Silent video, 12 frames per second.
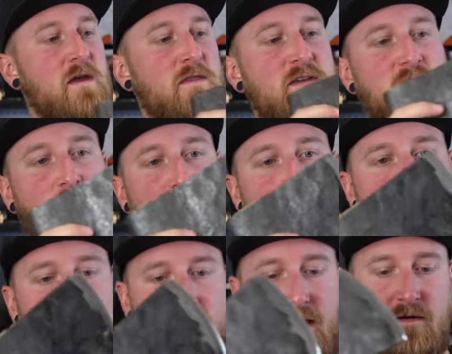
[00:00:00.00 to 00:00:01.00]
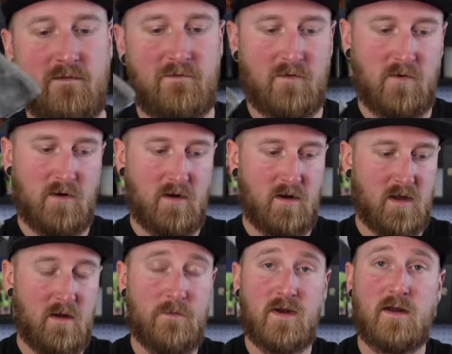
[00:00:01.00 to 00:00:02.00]
These were made for a
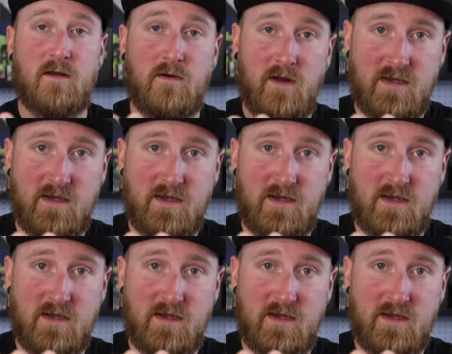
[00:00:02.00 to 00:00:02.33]
company known